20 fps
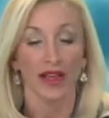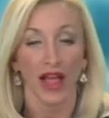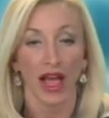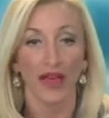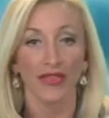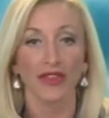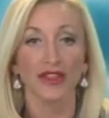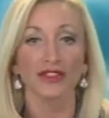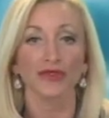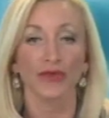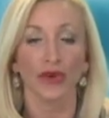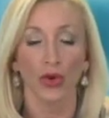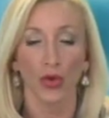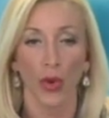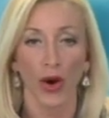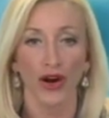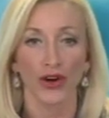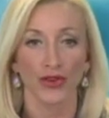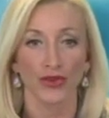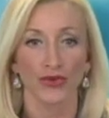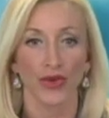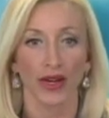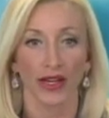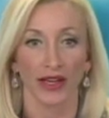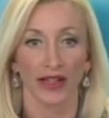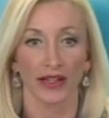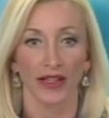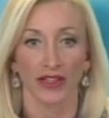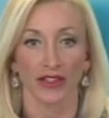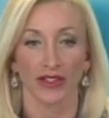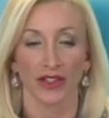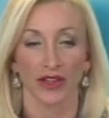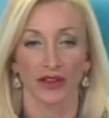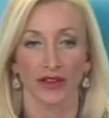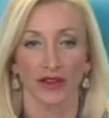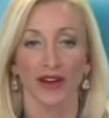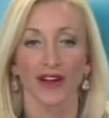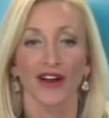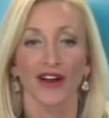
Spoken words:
and this requires recognition.